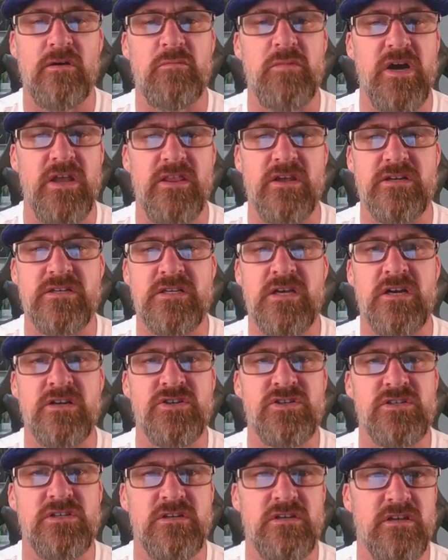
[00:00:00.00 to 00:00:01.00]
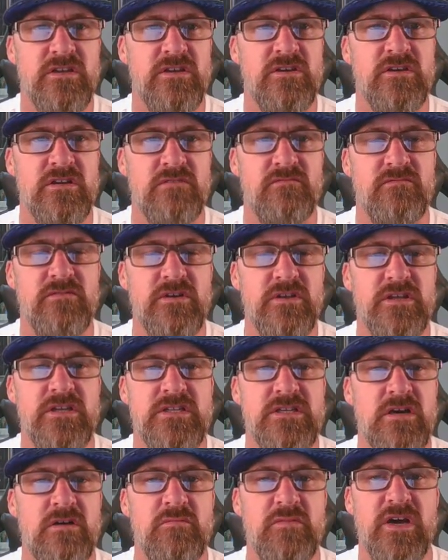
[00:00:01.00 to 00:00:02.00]
by the touch. You can really
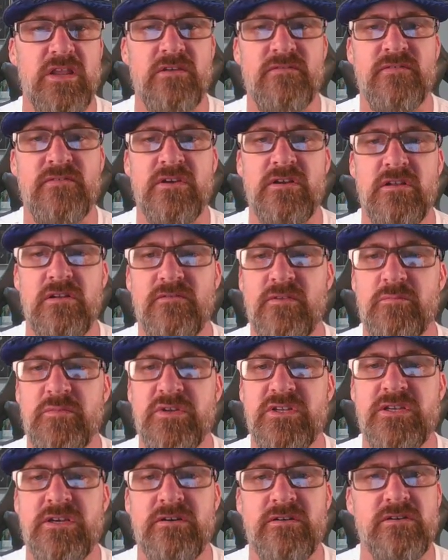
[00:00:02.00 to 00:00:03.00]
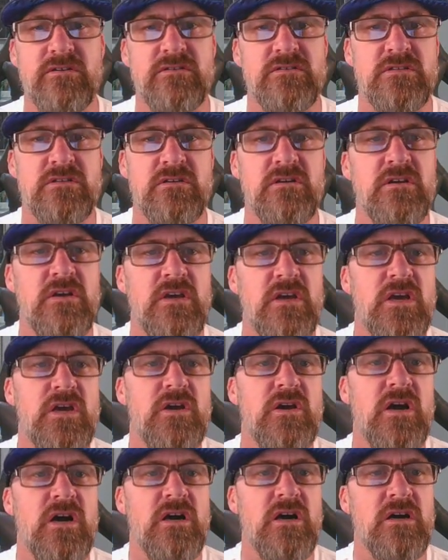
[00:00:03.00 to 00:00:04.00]
tell by the feel of the material. So
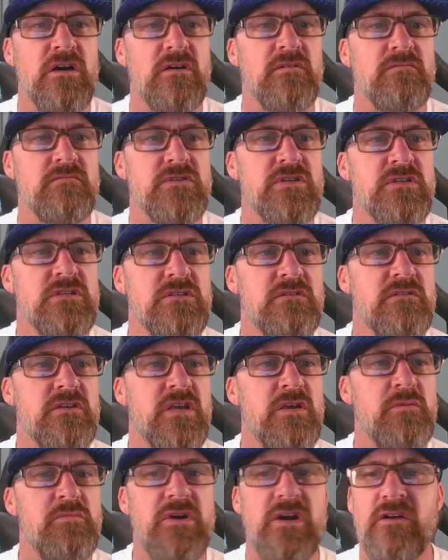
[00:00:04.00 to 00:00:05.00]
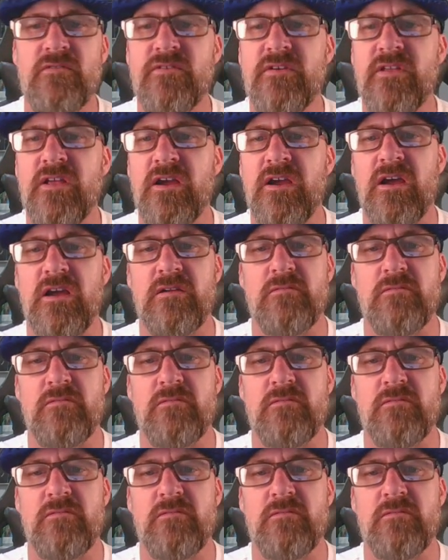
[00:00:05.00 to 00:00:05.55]
just keep an eye out for that.